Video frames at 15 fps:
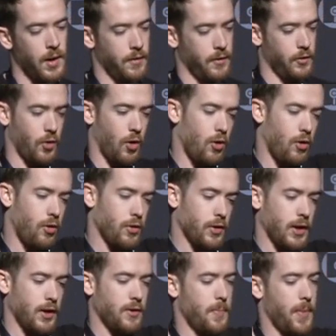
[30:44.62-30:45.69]
And this is all
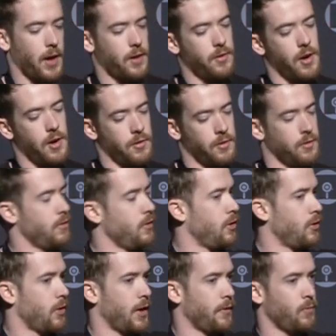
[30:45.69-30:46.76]
again in the background. You
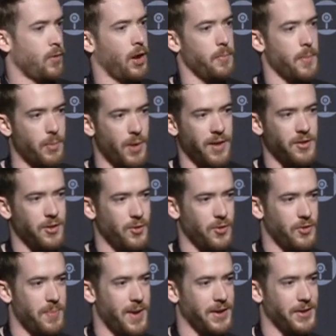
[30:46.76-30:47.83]
don't have to, I remember having to do
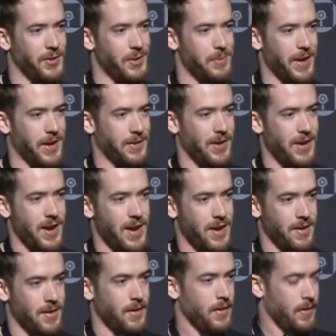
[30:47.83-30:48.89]
this manually back in the
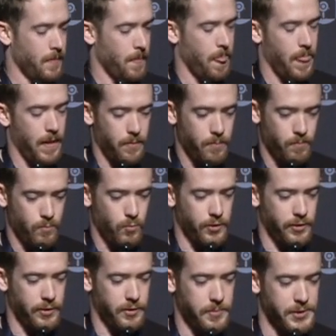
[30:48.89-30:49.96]
day. It
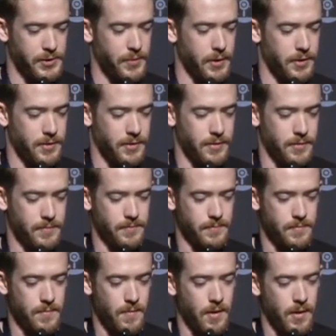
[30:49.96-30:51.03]
wasn't as much fun.
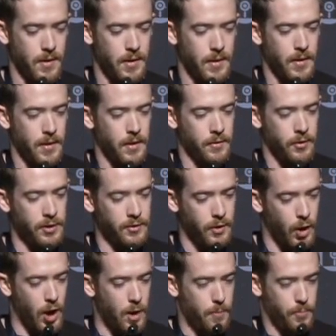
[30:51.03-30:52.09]
So that's
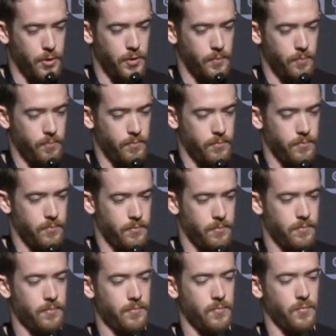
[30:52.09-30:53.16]
our output,
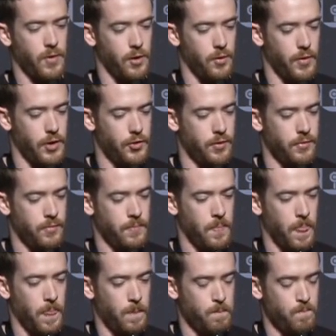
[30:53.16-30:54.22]
veil evasion.
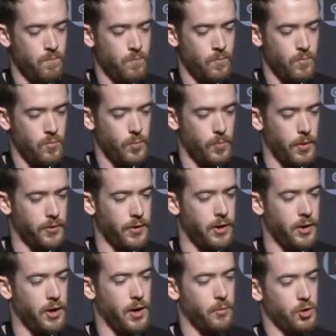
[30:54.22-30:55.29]
We press
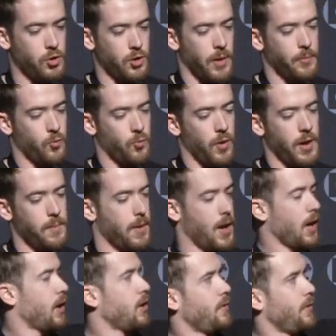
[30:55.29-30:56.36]
enter and we're dropped right
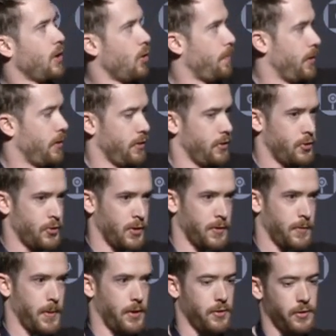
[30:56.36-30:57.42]
back into veil pillage
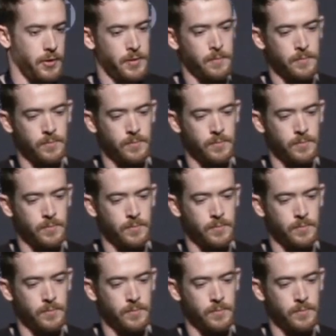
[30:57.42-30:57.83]
transparently.